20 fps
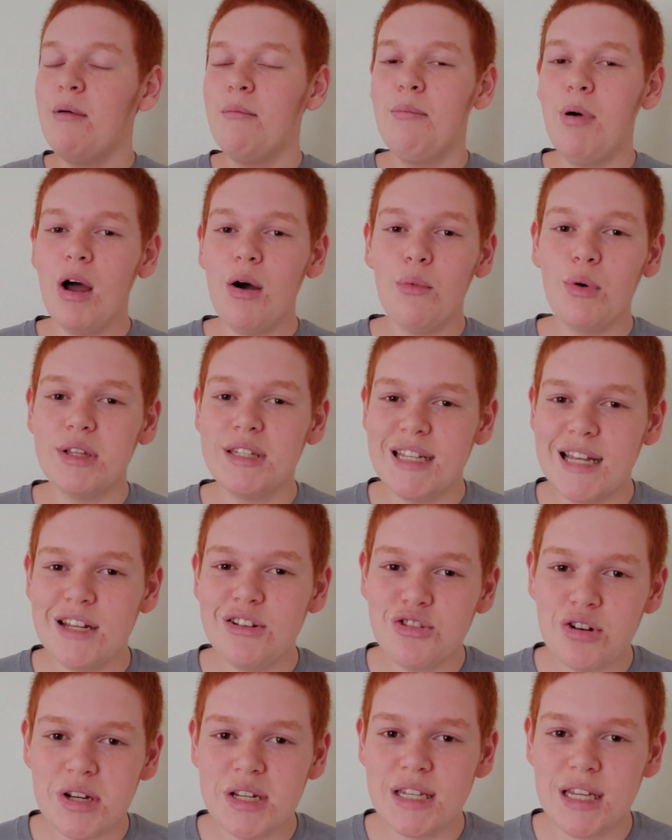But what's
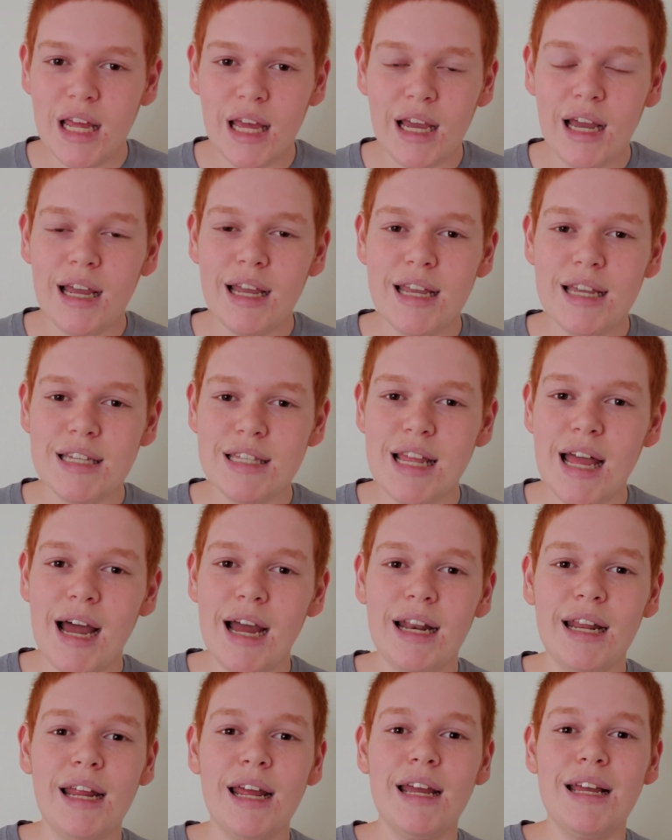interesting is
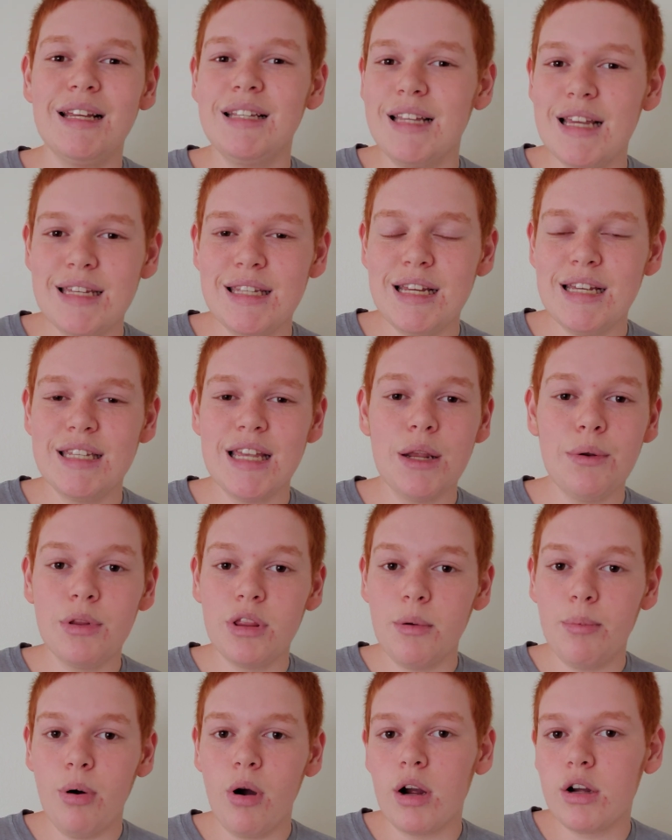that Disney said when
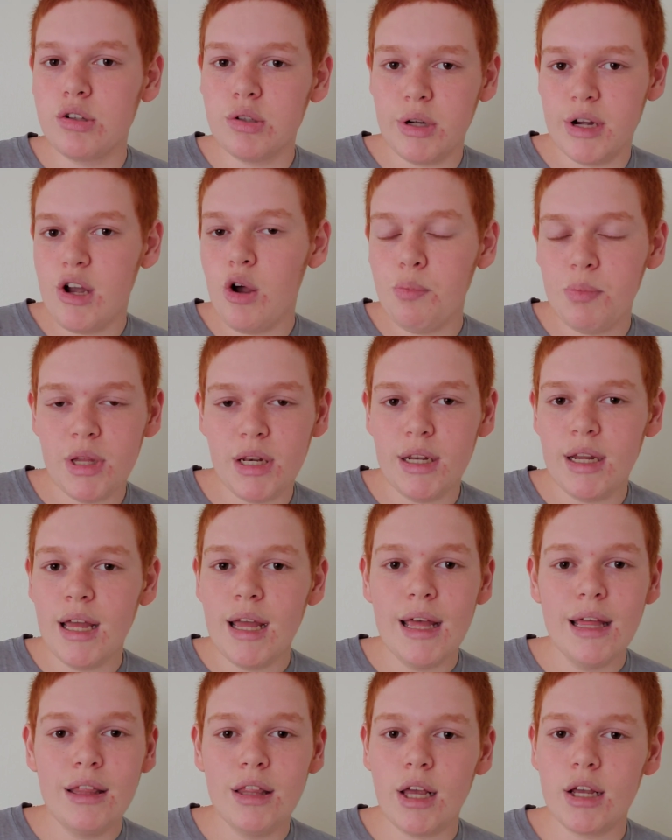the parks reopen,
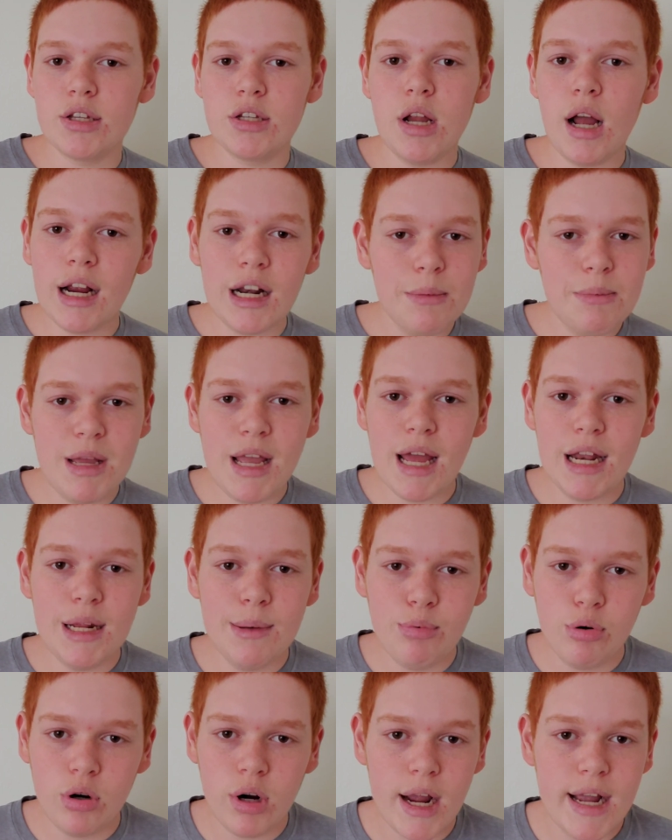there's not going to be any
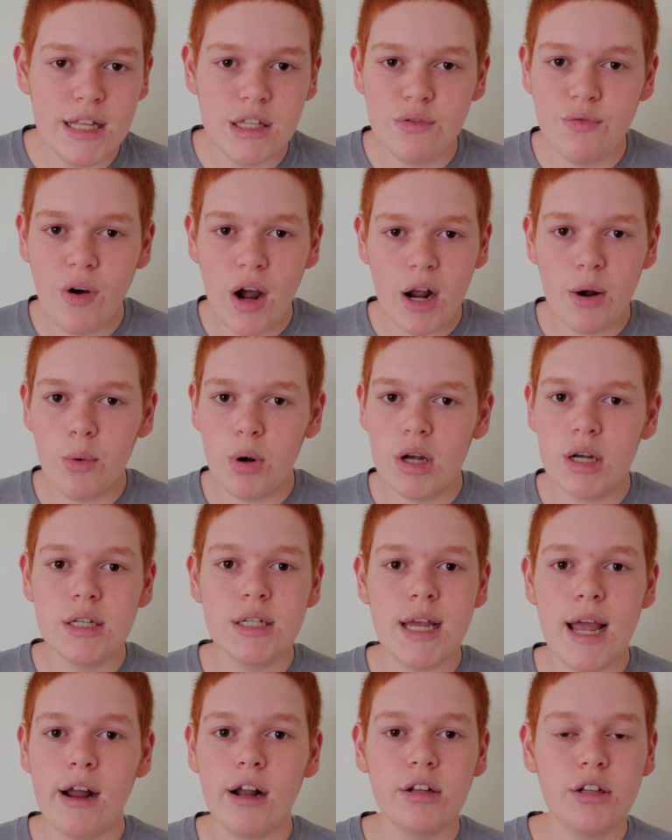parades,
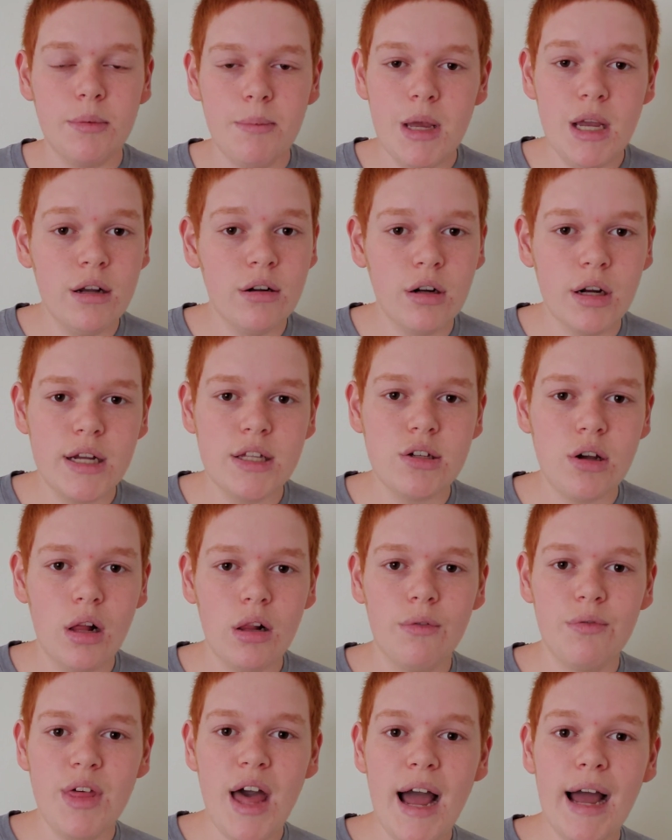fireworks, character meet and greets,
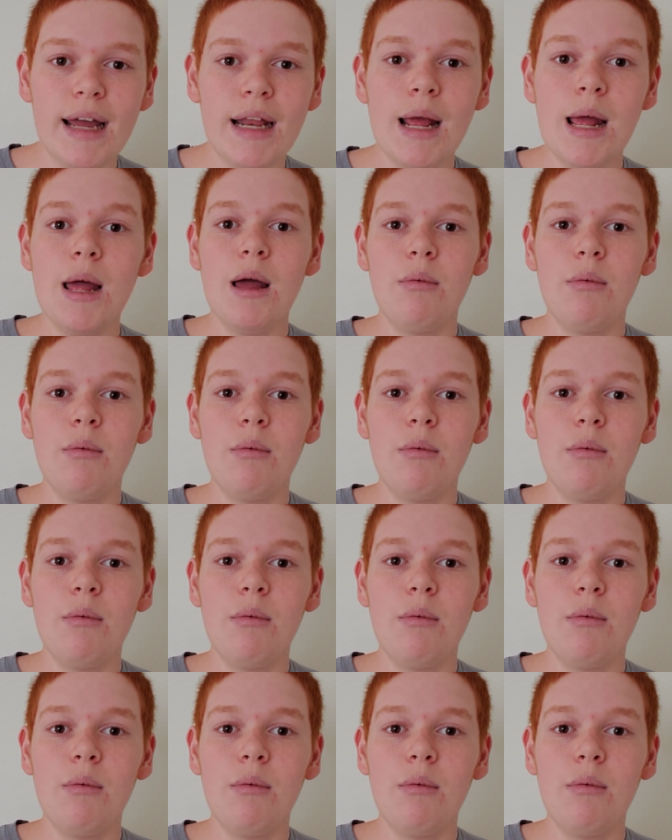all of that,